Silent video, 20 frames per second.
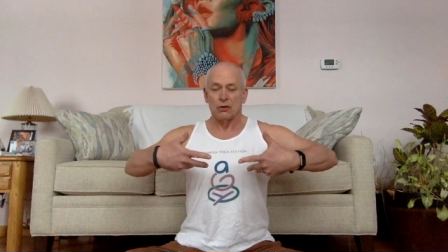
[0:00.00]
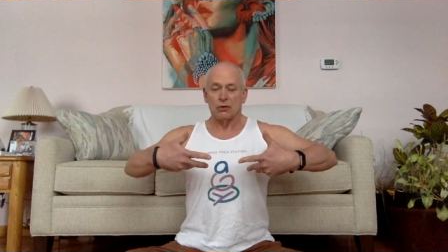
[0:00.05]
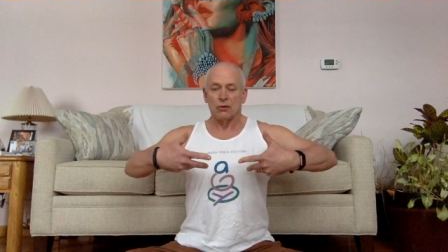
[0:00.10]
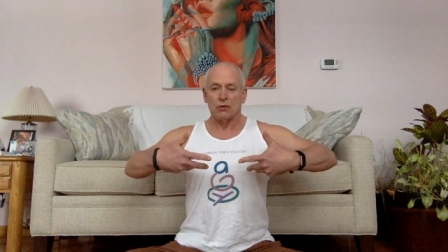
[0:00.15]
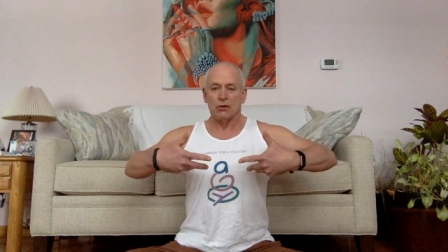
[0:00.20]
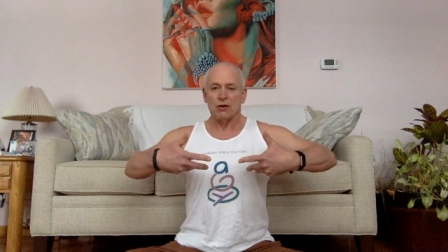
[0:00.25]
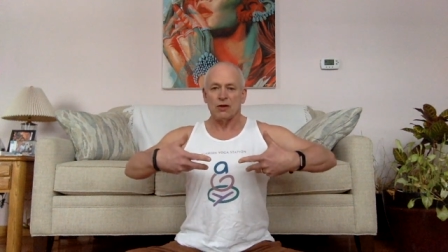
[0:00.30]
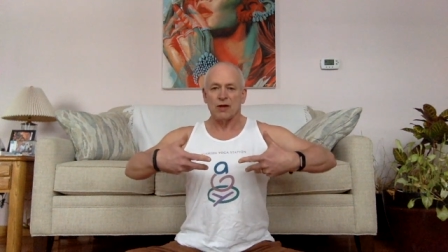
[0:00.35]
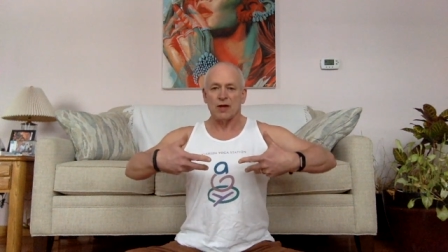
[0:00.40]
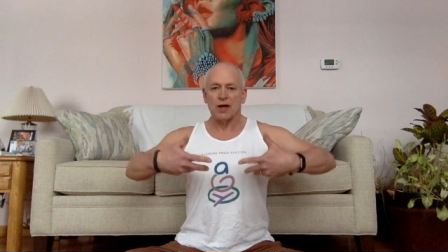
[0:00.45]

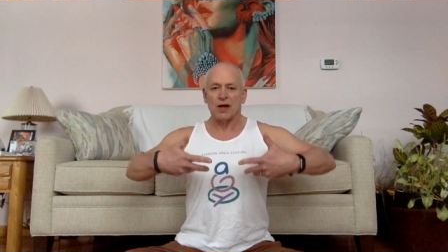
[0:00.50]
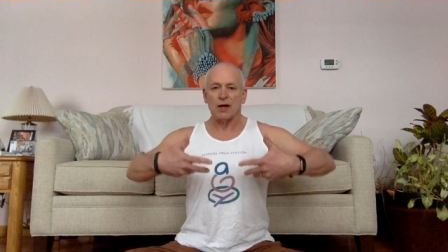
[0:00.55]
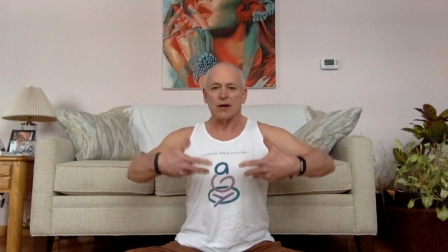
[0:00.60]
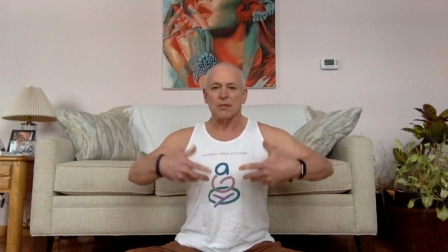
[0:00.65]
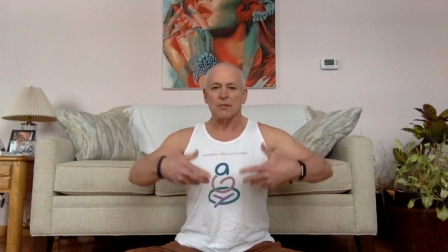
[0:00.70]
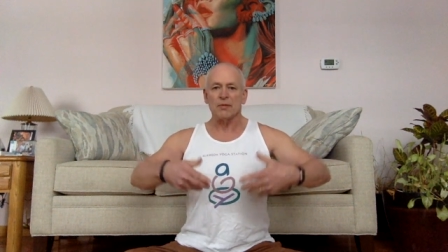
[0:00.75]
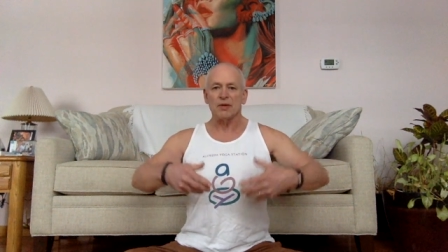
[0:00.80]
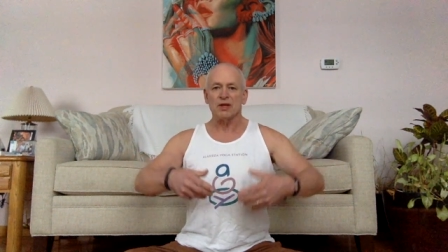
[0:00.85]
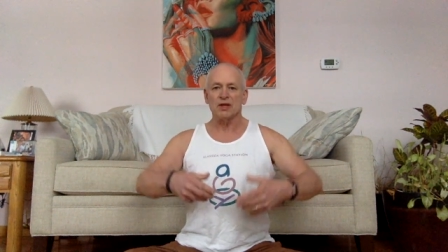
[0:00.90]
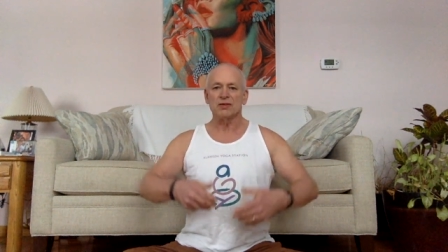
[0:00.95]

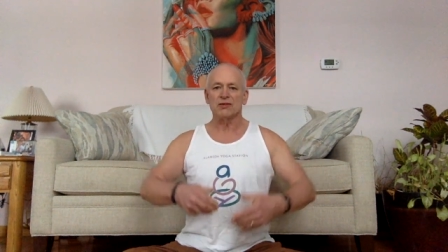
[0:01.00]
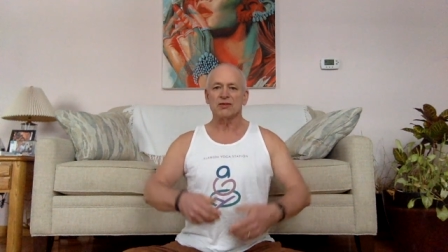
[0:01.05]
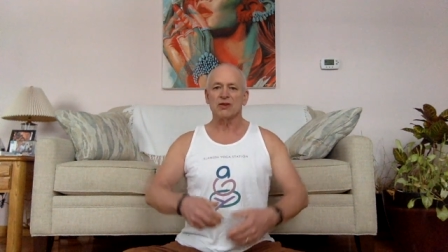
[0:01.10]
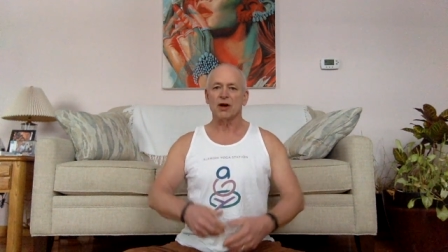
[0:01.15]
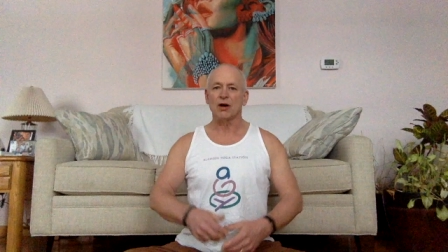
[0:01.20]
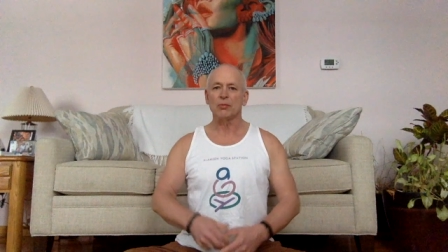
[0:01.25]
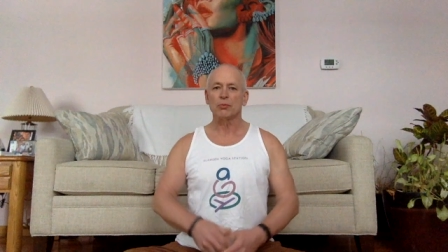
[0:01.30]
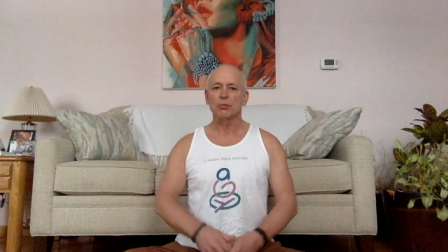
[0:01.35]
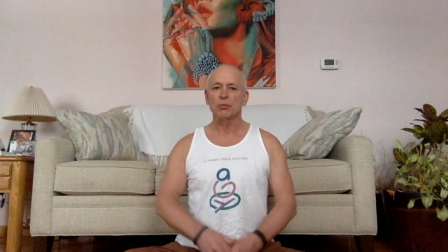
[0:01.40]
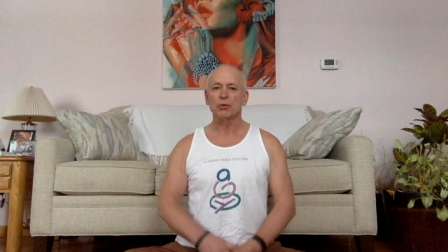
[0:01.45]
Uddiyana means
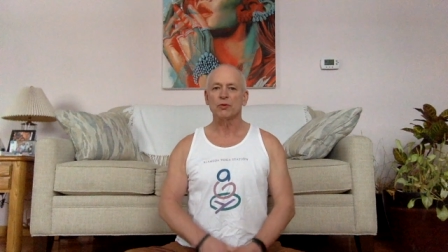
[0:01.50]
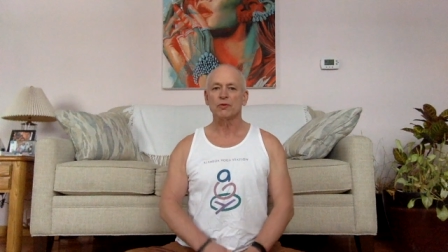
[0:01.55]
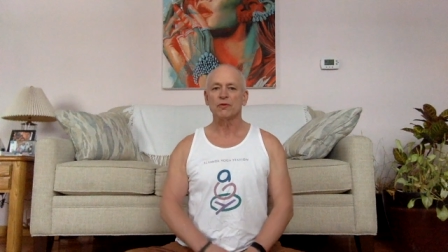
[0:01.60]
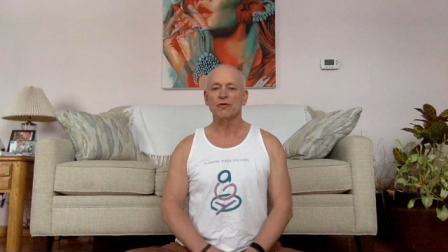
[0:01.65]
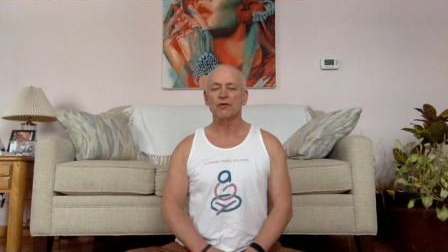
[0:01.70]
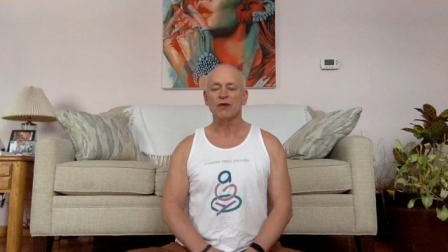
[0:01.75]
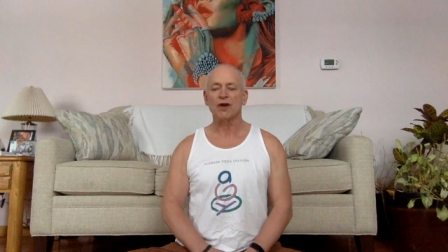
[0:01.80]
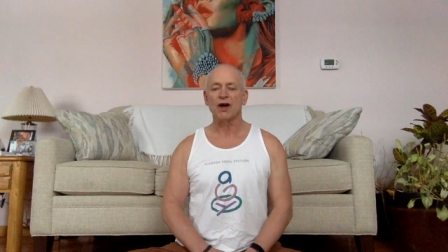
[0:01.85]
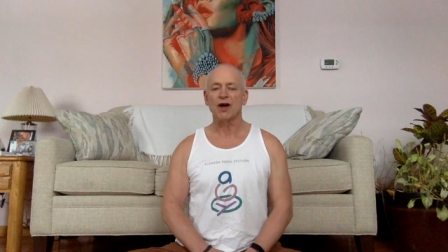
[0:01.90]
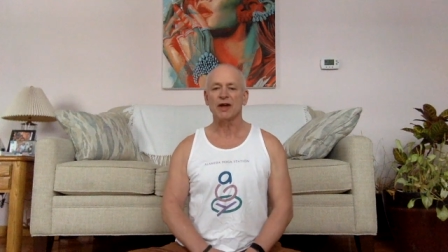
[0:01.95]
upward
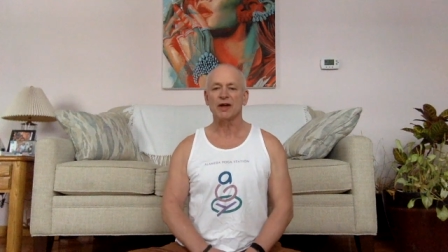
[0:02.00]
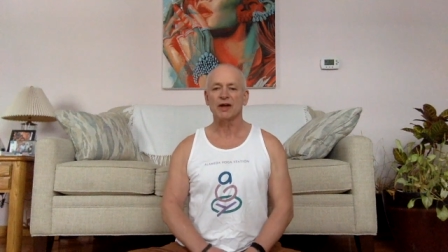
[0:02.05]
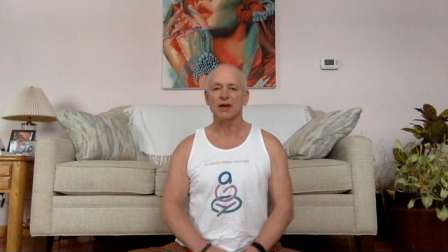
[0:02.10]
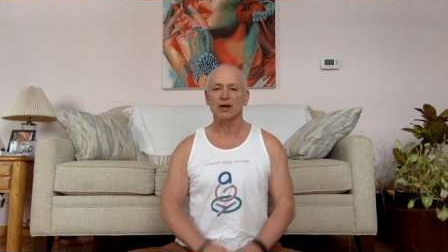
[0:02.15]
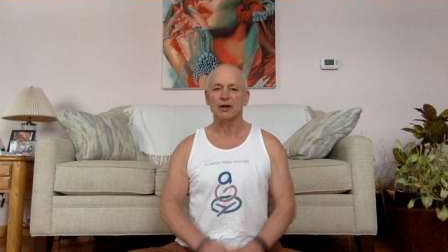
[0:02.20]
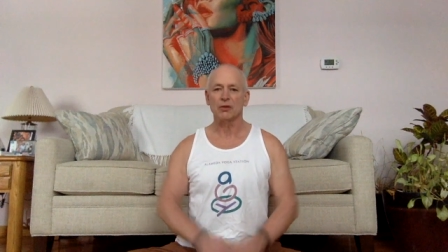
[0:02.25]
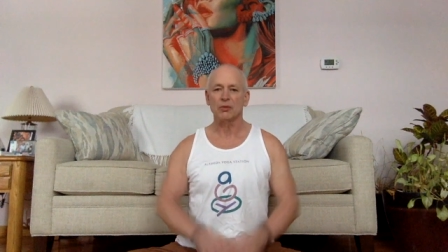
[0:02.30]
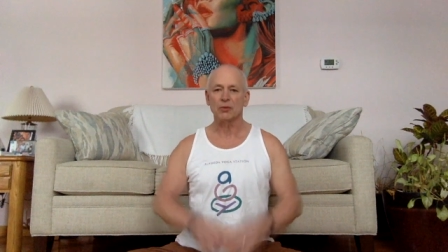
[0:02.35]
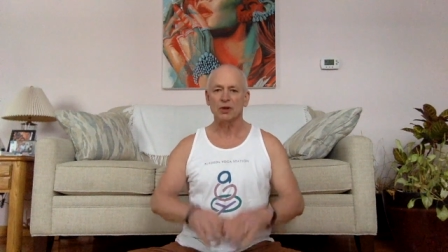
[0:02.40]
flying.